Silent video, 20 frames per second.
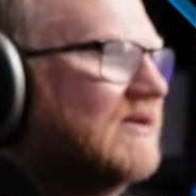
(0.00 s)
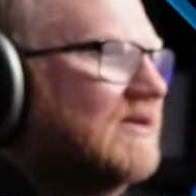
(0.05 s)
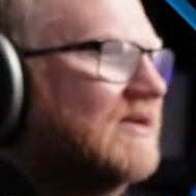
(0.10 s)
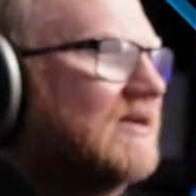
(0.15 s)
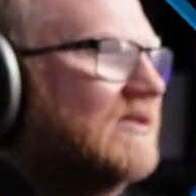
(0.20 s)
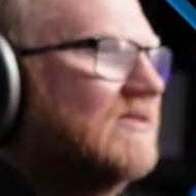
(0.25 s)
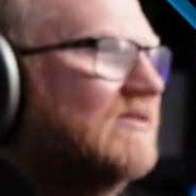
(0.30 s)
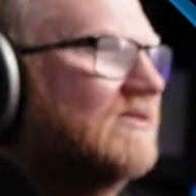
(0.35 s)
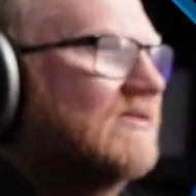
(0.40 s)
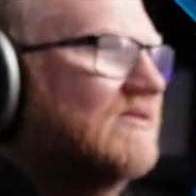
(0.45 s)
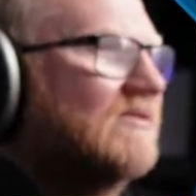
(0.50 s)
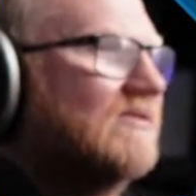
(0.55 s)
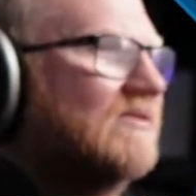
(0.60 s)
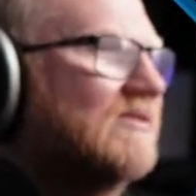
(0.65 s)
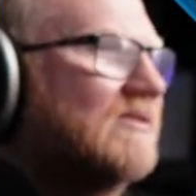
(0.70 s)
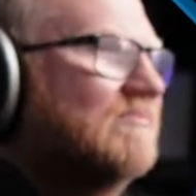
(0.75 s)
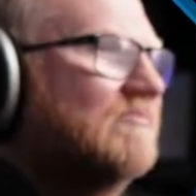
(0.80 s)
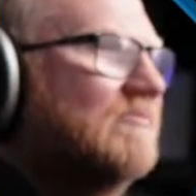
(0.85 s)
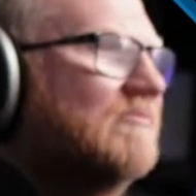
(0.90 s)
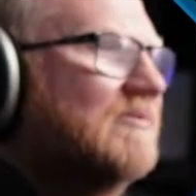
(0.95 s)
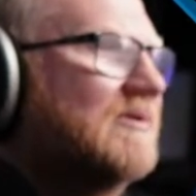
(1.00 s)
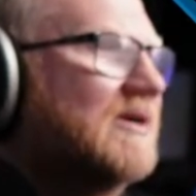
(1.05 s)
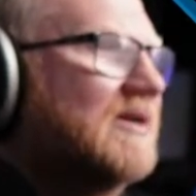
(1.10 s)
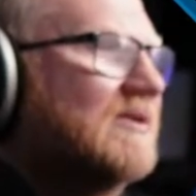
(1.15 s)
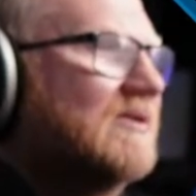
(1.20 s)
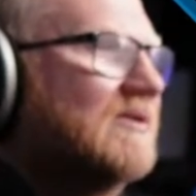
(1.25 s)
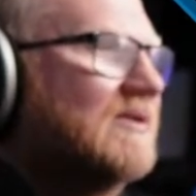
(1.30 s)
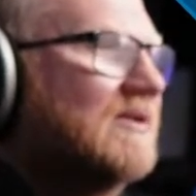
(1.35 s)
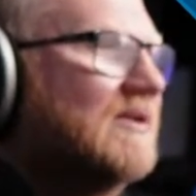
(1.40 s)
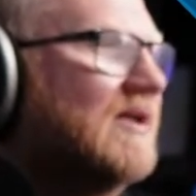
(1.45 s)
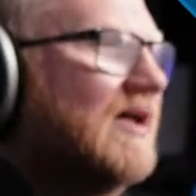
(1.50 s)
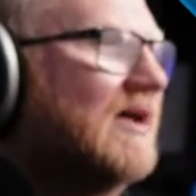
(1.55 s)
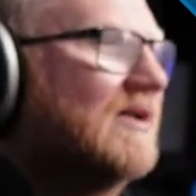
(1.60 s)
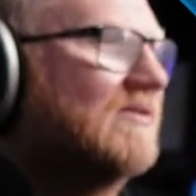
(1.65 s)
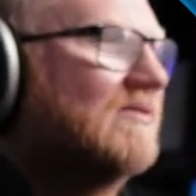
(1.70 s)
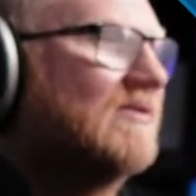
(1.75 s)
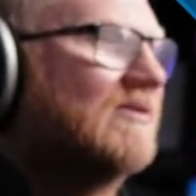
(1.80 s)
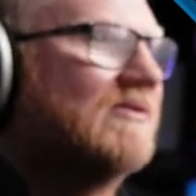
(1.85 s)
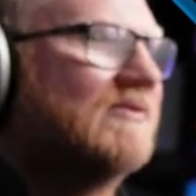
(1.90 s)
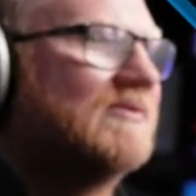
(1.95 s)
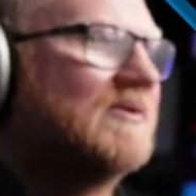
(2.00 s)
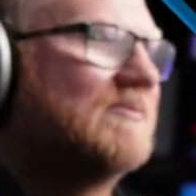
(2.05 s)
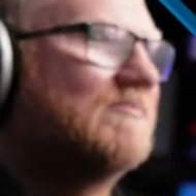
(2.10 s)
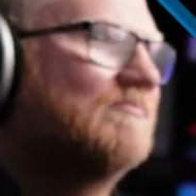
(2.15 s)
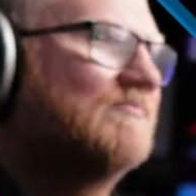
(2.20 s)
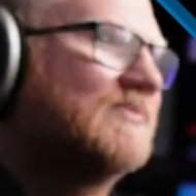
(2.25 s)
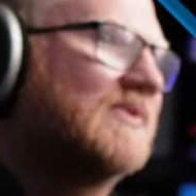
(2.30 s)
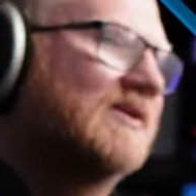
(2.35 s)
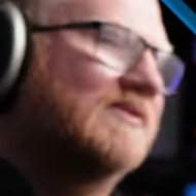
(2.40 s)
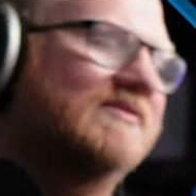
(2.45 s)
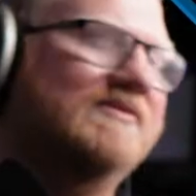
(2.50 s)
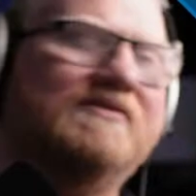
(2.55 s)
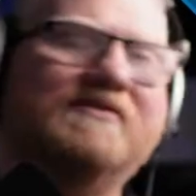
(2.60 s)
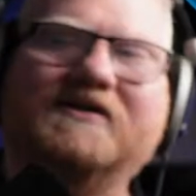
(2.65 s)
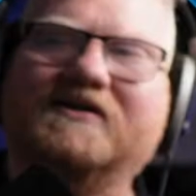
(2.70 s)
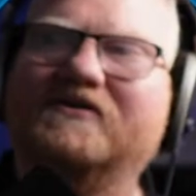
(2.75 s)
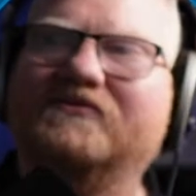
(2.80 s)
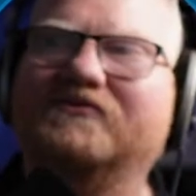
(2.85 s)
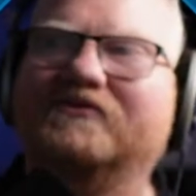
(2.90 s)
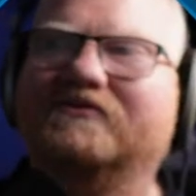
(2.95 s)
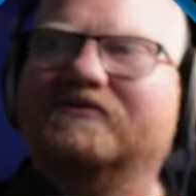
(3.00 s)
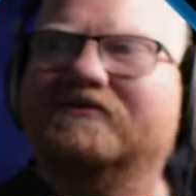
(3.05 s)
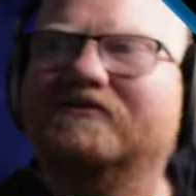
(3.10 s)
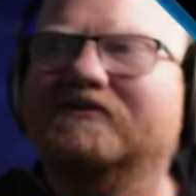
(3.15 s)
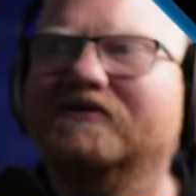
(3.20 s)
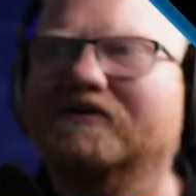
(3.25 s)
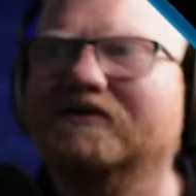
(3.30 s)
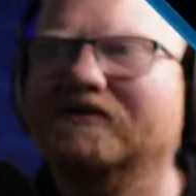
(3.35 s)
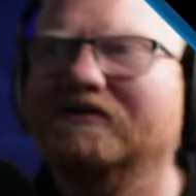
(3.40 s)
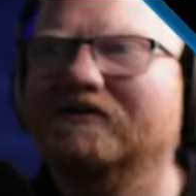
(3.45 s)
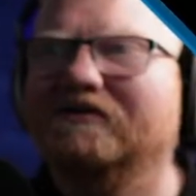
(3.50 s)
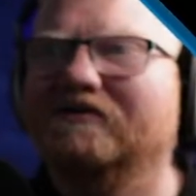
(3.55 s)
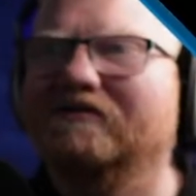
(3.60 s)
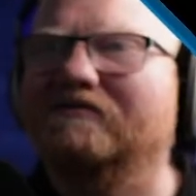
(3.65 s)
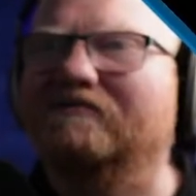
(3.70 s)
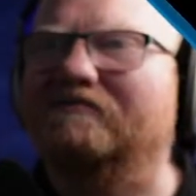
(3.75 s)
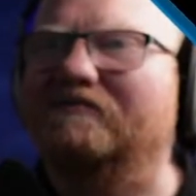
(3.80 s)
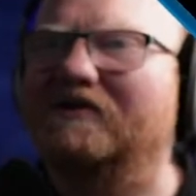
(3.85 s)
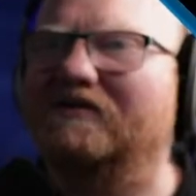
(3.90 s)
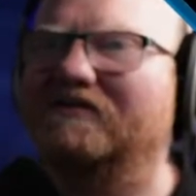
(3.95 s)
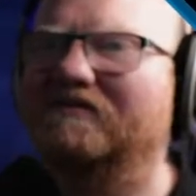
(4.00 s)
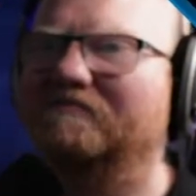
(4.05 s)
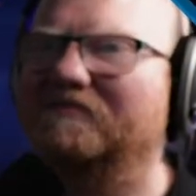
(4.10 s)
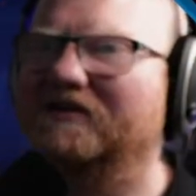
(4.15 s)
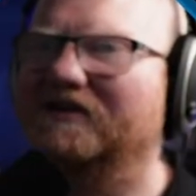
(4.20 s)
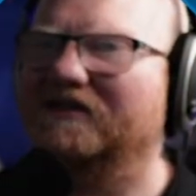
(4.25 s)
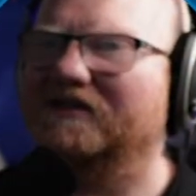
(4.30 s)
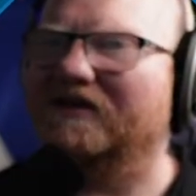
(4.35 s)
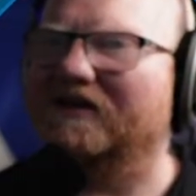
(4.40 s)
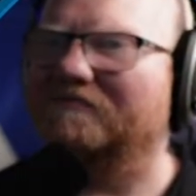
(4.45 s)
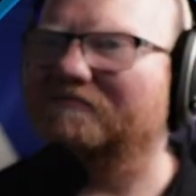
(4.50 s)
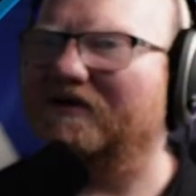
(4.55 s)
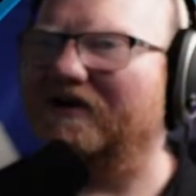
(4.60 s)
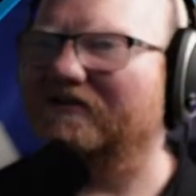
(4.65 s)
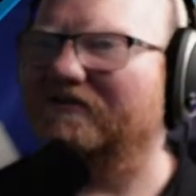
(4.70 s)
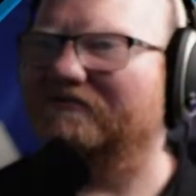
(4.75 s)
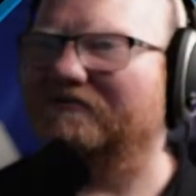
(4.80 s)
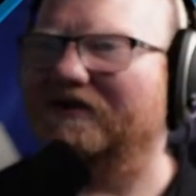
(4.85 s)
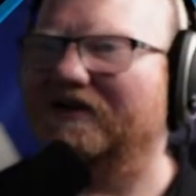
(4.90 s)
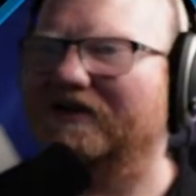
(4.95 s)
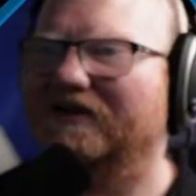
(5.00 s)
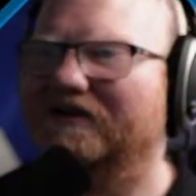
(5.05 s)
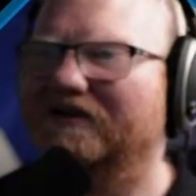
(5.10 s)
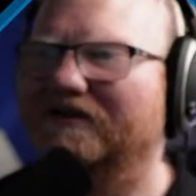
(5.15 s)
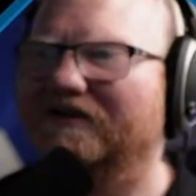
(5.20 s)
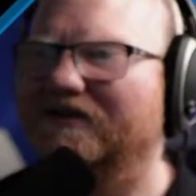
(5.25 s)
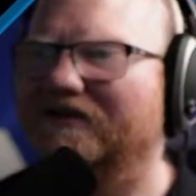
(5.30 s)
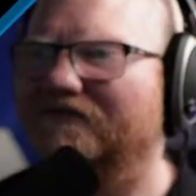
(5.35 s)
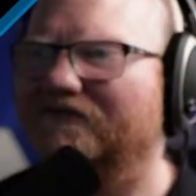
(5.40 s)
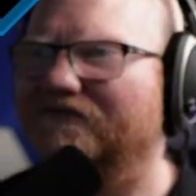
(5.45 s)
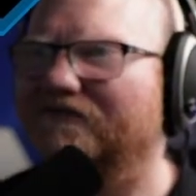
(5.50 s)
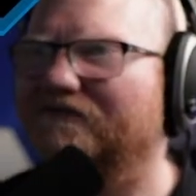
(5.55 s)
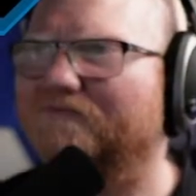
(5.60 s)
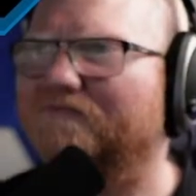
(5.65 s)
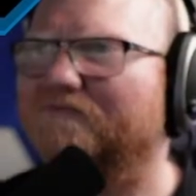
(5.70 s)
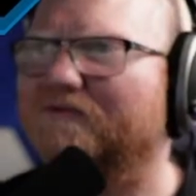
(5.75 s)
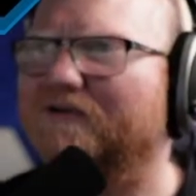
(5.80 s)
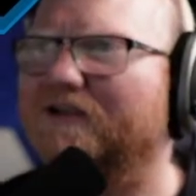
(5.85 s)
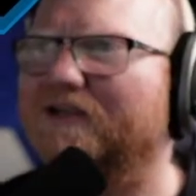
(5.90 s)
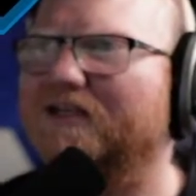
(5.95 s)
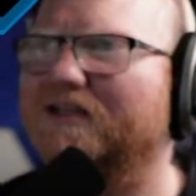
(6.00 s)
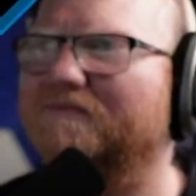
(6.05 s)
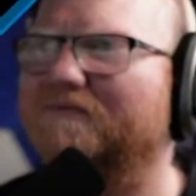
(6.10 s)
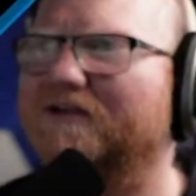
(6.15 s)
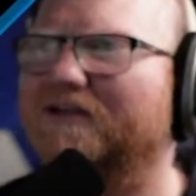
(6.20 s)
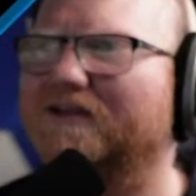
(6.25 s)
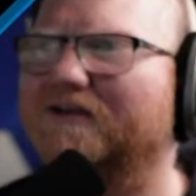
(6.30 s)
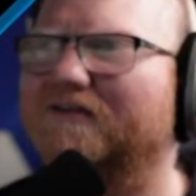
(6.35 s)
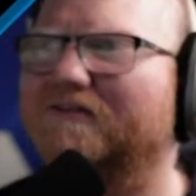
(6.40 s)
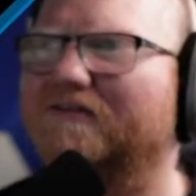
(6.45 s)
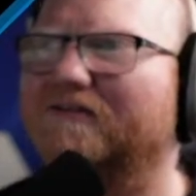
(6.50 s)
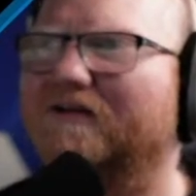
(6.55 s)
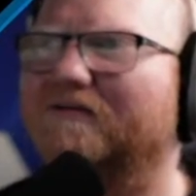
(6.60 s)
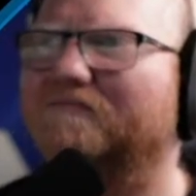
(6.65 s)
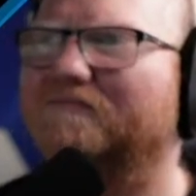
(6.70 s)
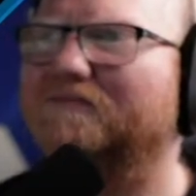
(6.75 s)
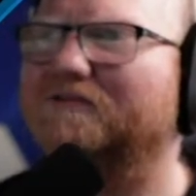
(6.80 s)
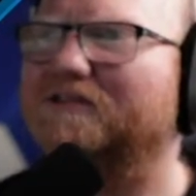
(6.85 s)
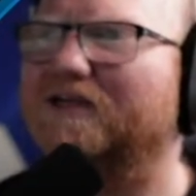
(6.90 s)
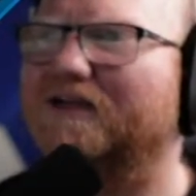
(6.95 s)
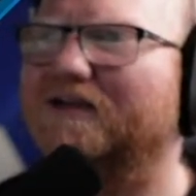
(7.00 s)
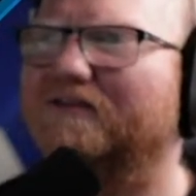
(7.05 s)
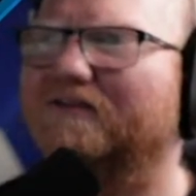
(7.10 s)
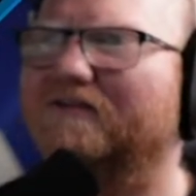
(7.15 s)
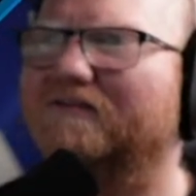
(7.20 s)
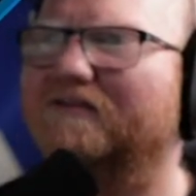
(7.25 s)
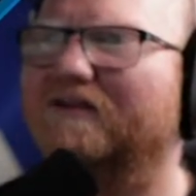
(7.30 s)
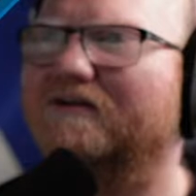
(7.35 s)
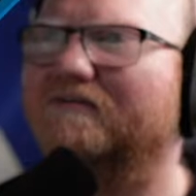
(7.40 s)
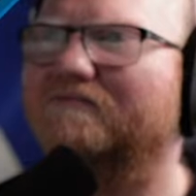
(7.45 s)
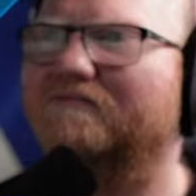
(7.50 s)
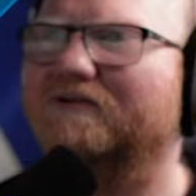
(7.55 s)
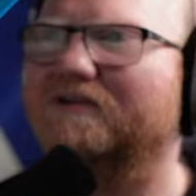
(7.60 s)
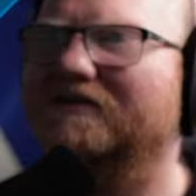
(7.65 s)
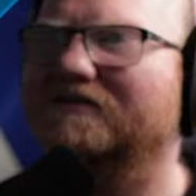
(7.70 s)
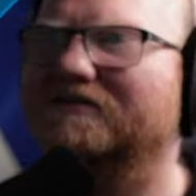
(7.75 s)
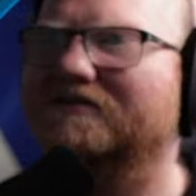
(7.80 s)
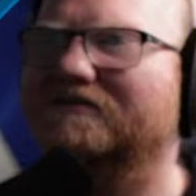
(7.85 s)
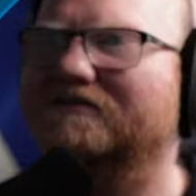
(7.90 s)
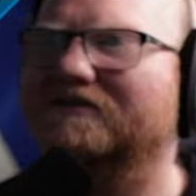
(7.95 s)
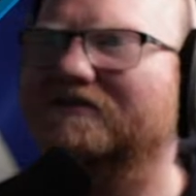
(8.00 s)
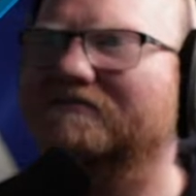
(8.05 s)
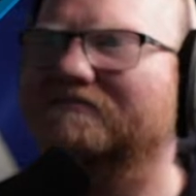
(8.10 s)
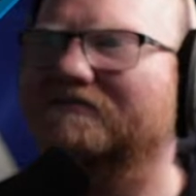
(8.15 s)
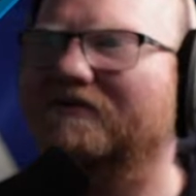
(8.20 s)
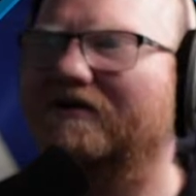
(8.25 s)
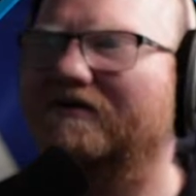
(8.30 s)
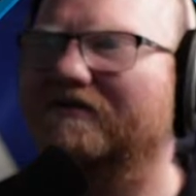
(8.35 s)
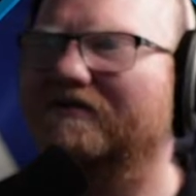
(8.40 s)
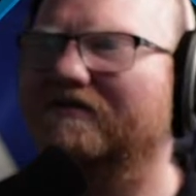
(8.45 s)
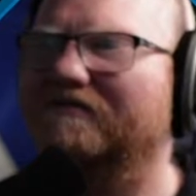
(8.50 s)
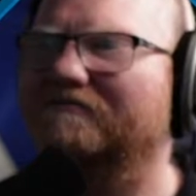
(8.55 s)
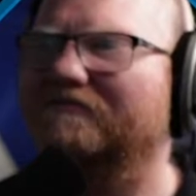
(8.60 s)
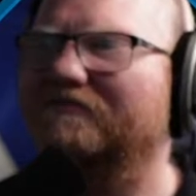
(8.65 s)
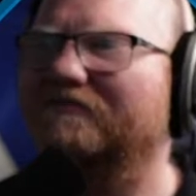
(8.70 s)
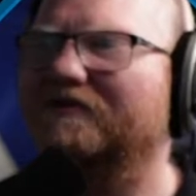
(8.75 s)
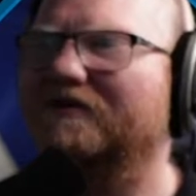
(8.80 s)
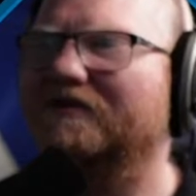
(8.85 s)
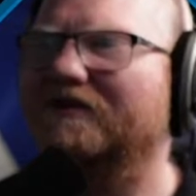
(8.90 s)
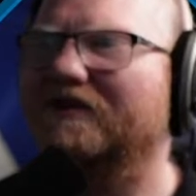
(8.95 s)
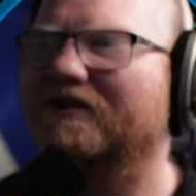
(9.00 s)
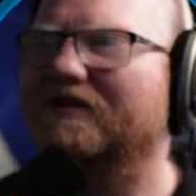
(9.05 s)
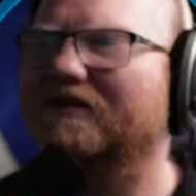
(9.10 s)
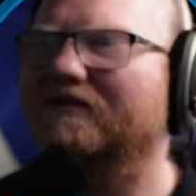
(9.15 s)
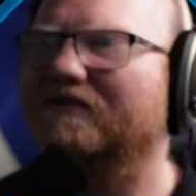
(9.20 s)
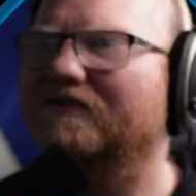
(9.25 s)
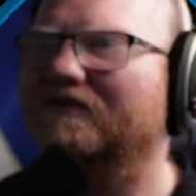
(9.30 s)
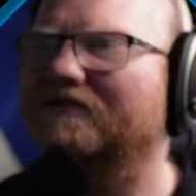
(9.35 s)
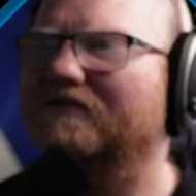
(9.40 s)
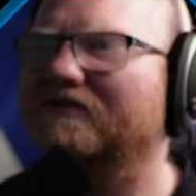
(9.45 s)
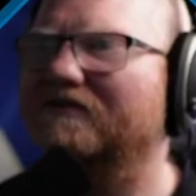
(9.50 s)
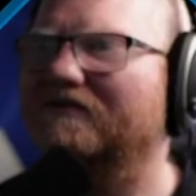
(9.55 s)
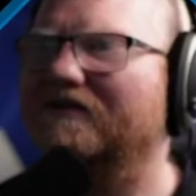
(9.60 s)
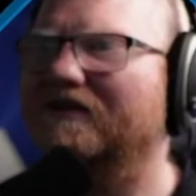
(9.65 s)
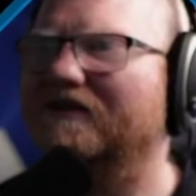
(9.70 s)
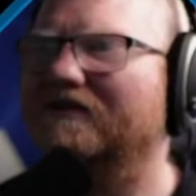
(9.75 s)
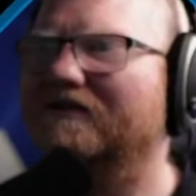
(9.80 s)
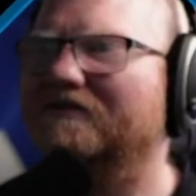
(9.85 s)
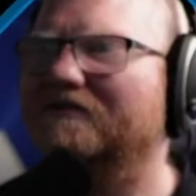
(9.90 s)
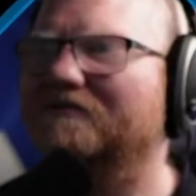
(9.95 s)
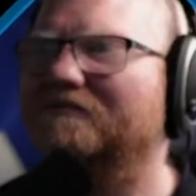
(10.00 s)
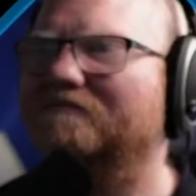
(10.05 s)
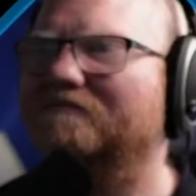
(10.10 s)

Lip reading: get this to the point. I saw another recipe, and by the way, if anybody ends up checking this out, wanting to look at Awesome more, like there is a